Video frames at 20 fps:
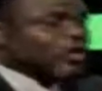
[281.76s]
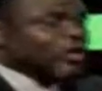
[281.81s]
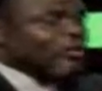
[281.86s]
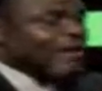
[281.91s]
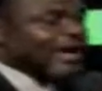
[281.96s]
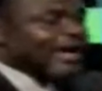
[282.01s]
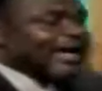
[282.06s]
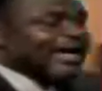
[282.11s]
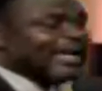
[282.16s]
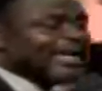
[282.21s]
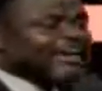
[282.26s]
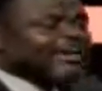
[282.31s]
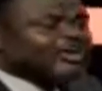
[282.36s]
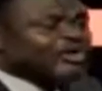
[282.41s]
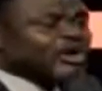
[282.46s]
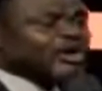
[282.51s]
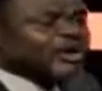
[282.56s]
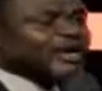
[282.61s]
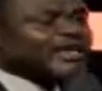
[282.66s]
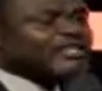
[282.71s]
when we are
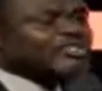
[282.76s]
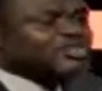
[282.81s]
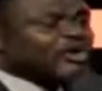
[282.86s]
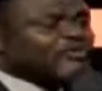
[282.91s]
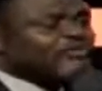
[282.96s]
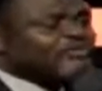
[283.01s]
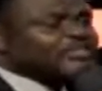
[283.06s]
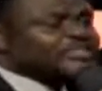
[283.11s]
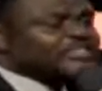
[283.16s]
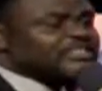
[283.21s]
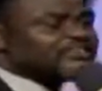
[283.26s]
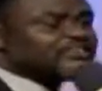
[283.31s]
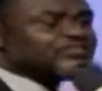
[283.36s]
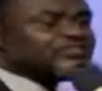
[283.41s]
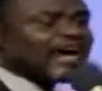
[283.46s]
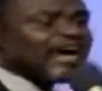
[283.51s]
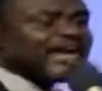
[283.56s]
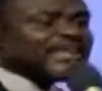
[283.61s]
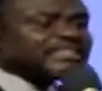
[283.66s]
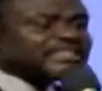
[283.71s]
ignorant of his
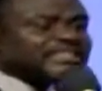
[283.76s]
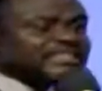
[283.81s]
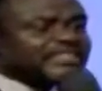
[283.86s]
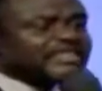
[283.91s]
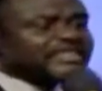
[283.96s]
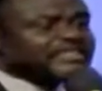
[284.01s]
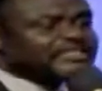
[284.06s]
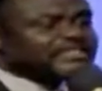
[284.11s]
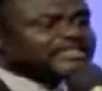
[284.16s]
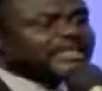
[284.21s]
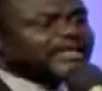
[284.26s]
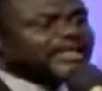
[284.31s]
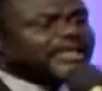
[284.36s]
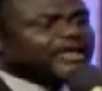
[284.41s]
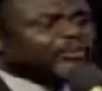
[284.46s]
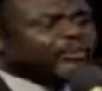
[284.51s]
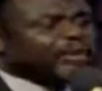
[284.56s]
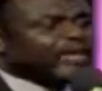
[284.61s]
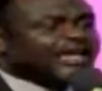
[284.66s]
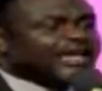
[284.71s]
devices,
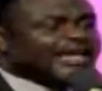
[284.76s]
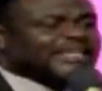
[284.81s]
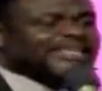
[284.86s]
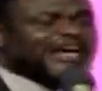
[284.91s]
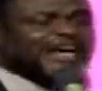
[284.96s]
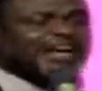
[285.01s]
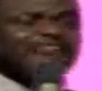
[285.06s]
he will get